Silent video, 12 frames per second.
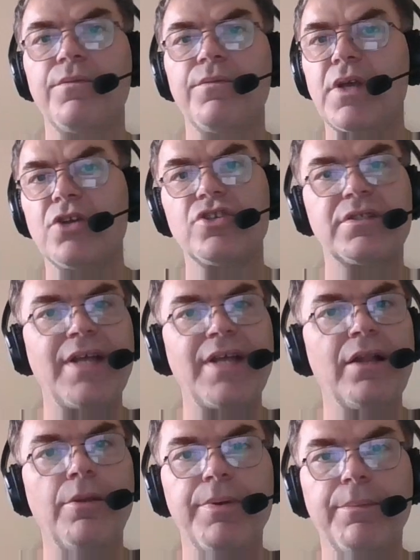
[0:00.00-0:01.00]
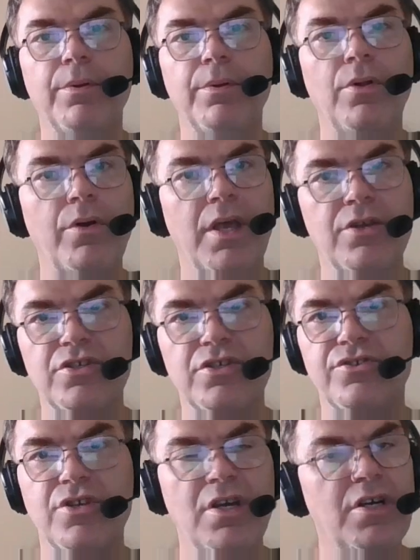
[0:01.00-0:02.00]
We can just tell the people, okay,
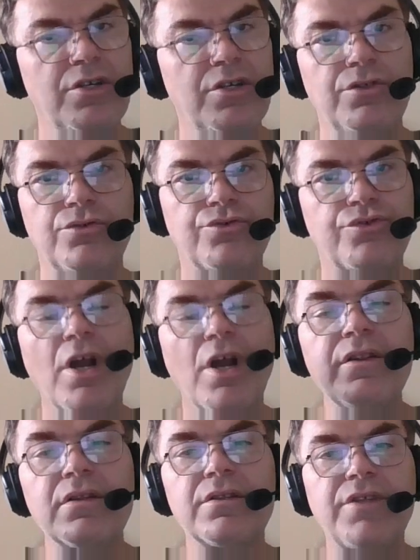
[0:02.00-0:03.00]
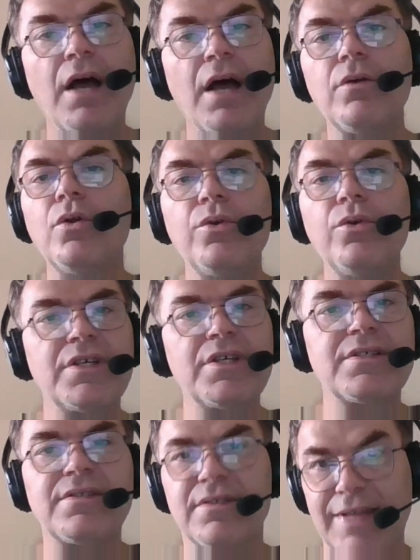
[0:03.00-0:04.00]
just download this
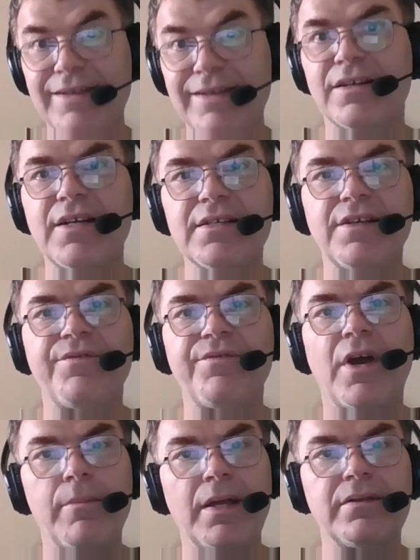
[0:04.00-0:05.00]
standardized environment